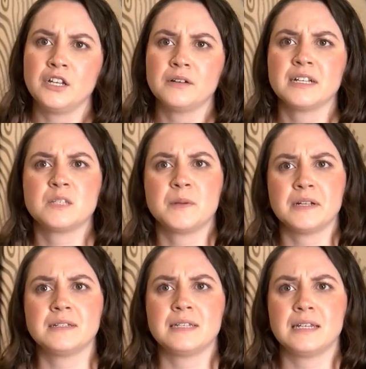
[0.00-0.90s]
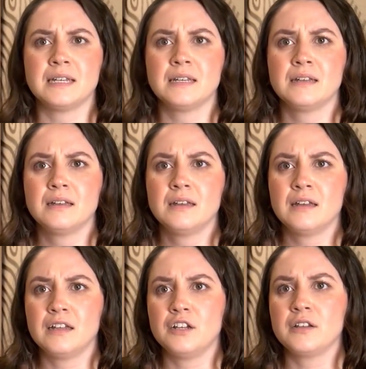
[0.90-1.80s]
you're experiencing it
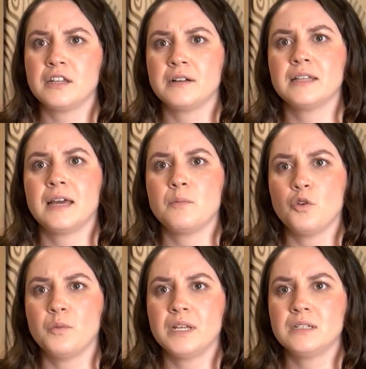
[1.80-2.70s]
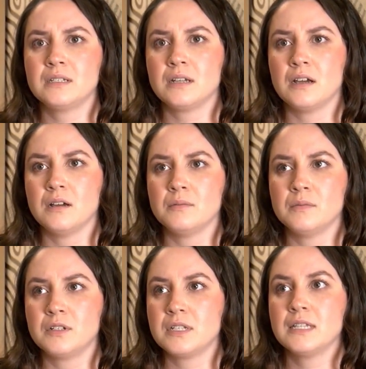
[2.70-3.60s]
and you're there in that moment.
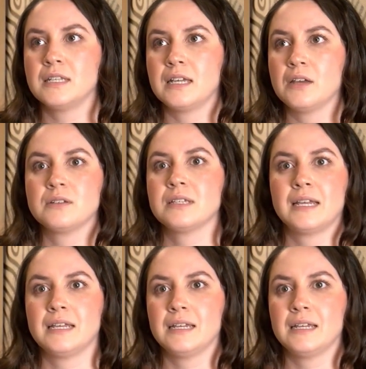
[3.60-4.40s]
Um, there's nothing else like